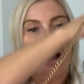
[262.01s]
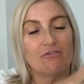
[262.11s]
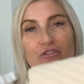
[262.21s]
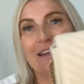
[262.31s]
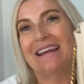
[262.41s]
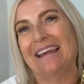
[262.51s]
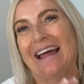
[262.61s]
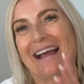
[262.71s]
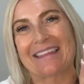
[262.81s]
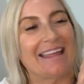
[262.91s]
I really
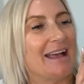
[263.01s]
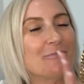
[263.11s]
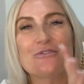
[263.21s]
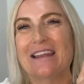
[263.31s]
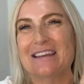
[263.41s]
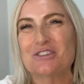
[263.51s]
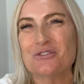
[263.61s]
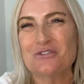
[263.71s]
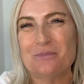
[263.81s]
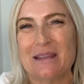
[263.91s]
like that. Really
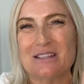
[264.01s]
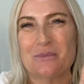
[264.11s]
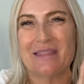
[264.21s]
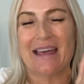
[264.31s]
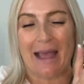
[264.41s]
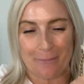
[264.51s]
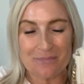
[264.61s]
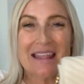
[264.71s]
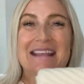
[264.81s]
chuffed to bits with that.